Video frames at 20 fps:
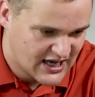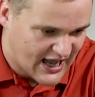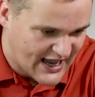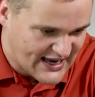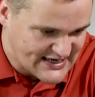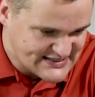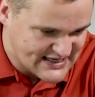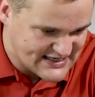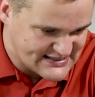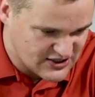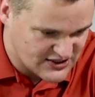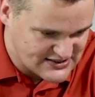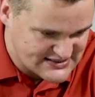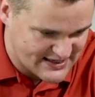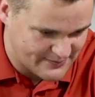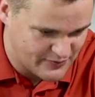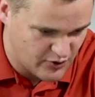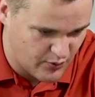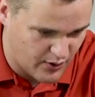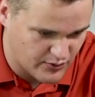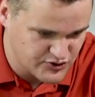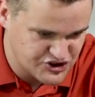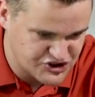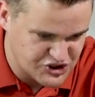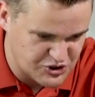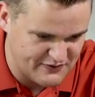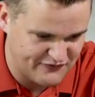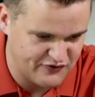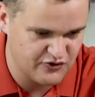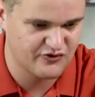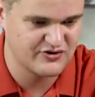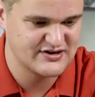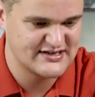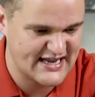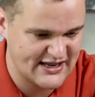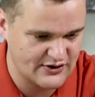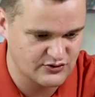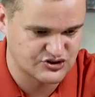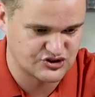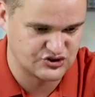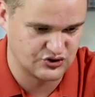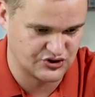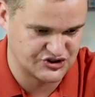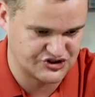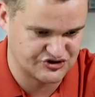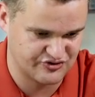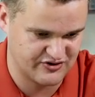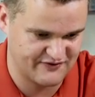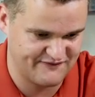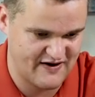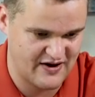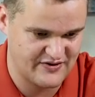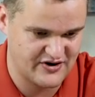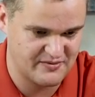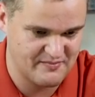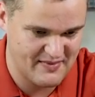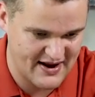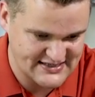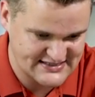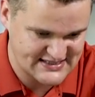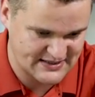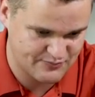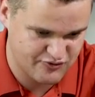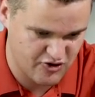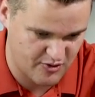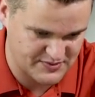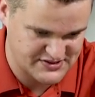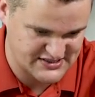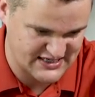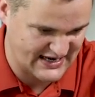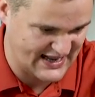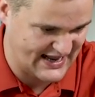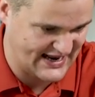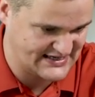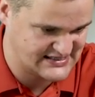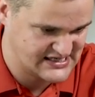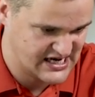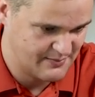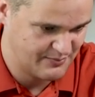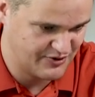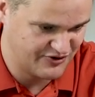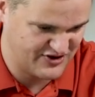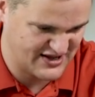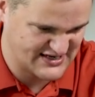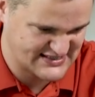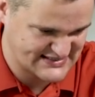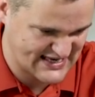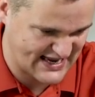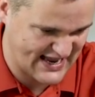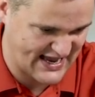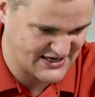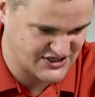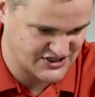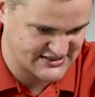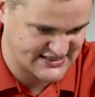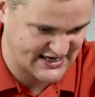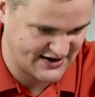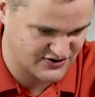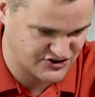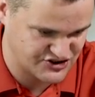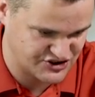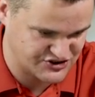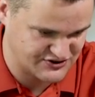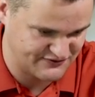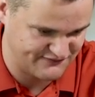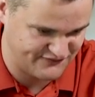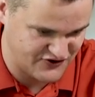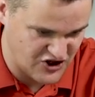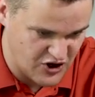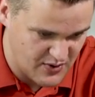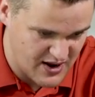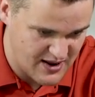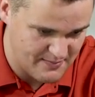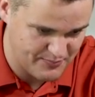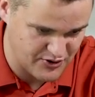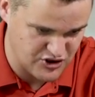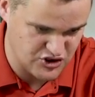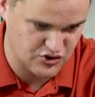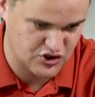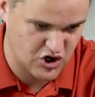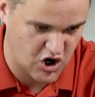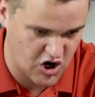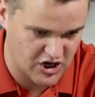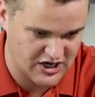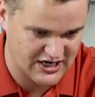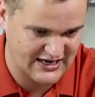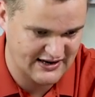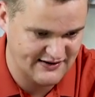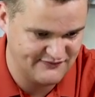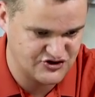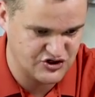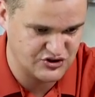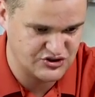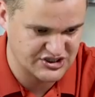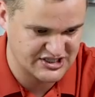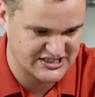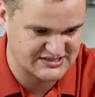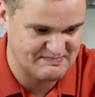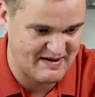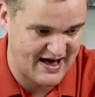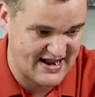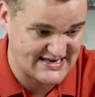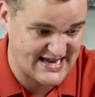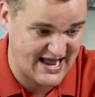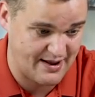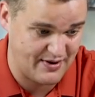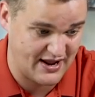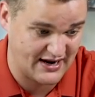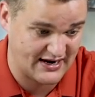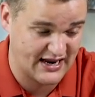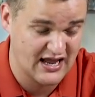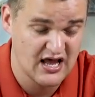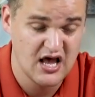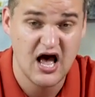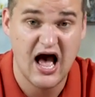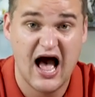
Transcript: He says, Hi Samuel, what would you do if you're a deal sourcer and have found an amazing property lead, but the estate agent tells you to view it, but you can't leave due to this pandemic?